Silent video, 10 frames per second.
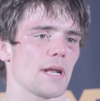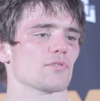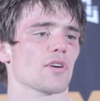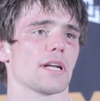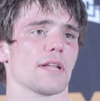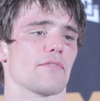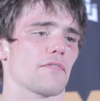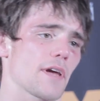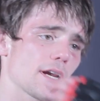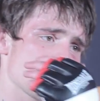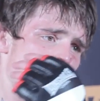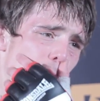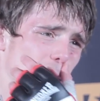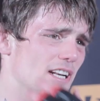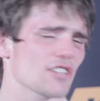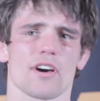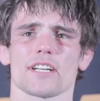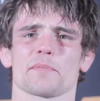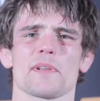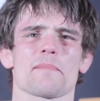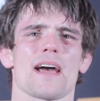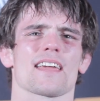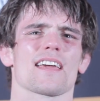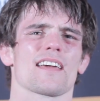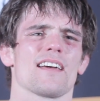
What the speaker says: I'm trying different things. Did I try the spinning back kick?